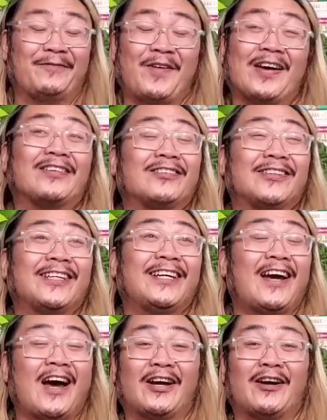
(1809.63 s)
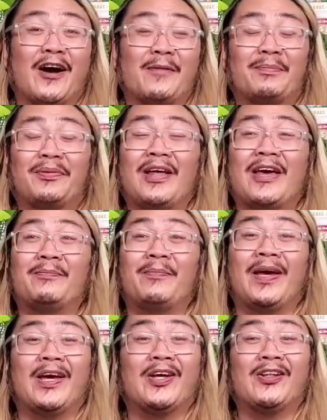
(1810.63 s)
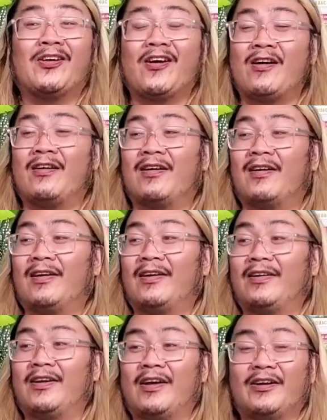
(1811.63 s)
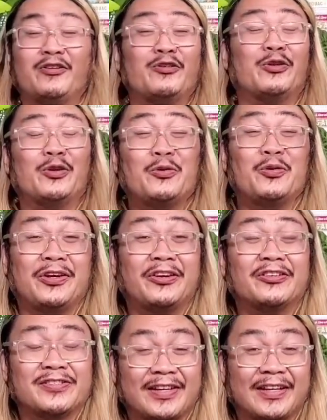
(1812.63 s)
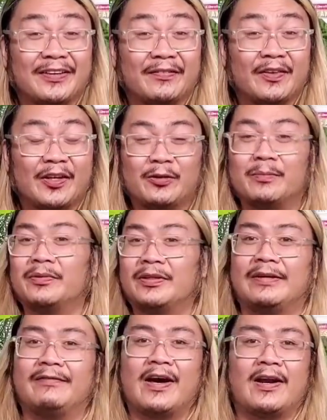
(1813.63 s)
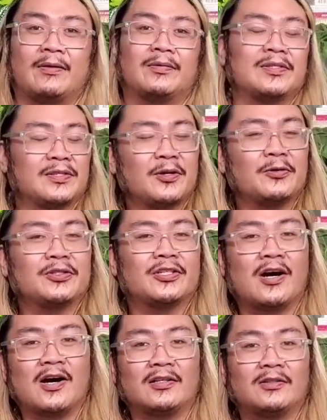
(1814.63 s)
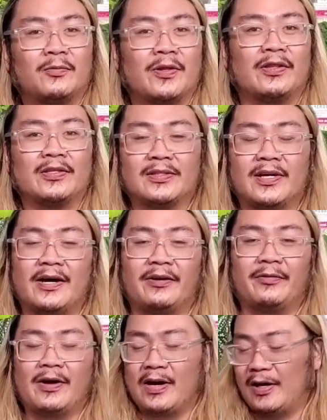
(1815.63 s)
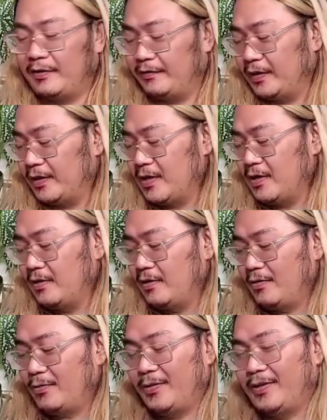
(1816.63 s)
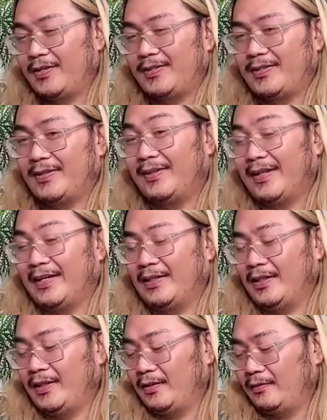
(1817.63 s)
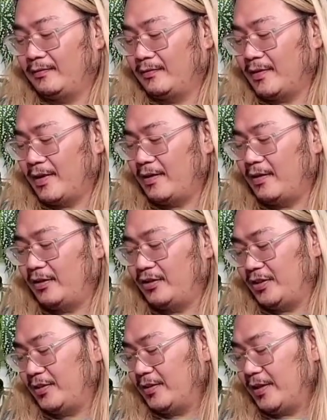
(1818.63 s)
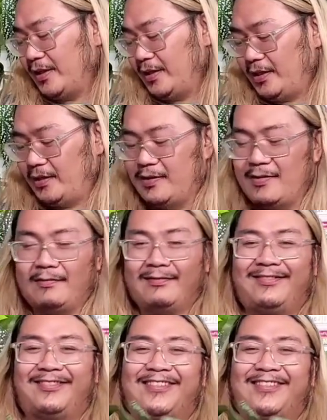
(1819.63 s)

And then finally, I got plant mail on New Year's Eve. Can you believe that? I was so shocked when this guy arrived, or this lady. I think she's a lady.